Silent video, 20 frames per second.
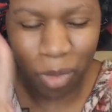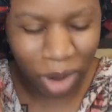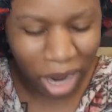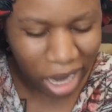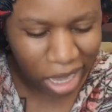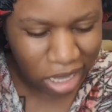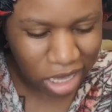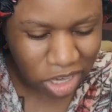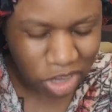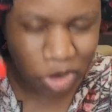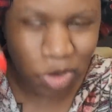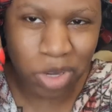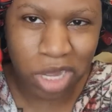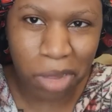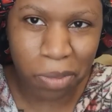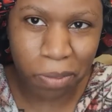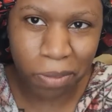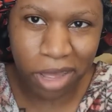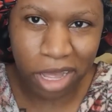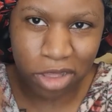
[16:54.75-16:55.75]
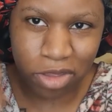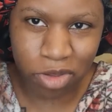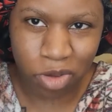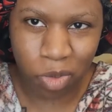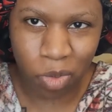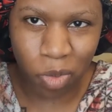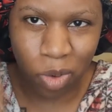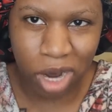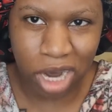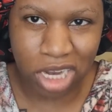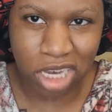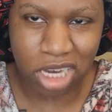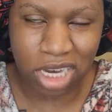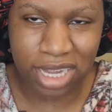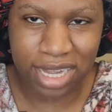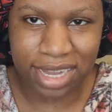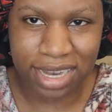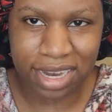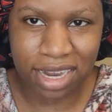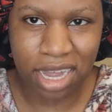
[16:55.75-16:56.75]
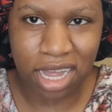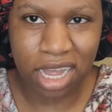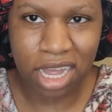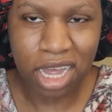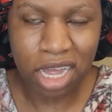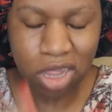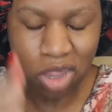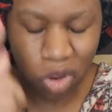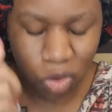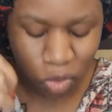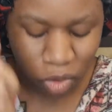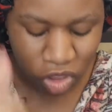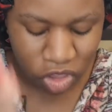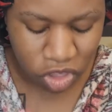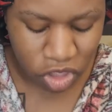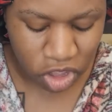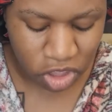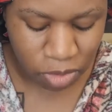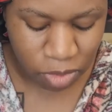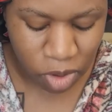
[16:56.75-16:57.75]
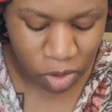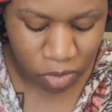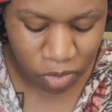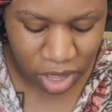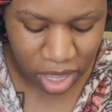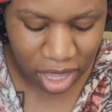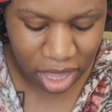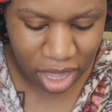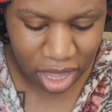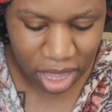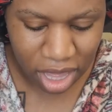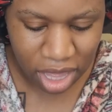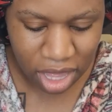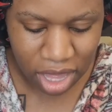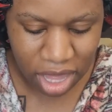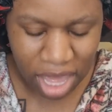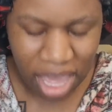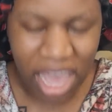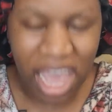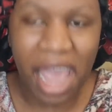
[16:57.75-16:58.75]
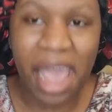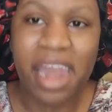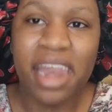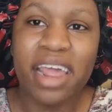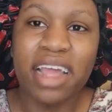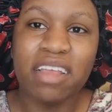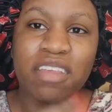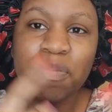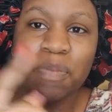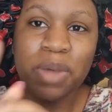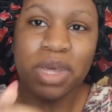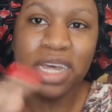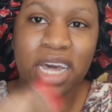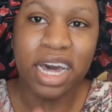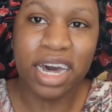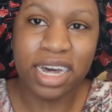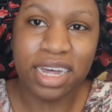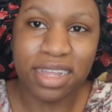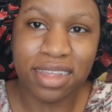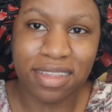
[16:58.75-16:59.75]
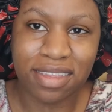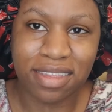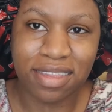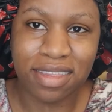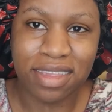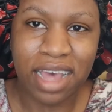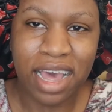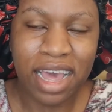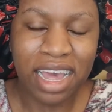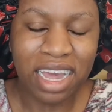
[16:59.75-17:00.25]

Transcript: Why did you commit to watching the rest of this movie? And it's because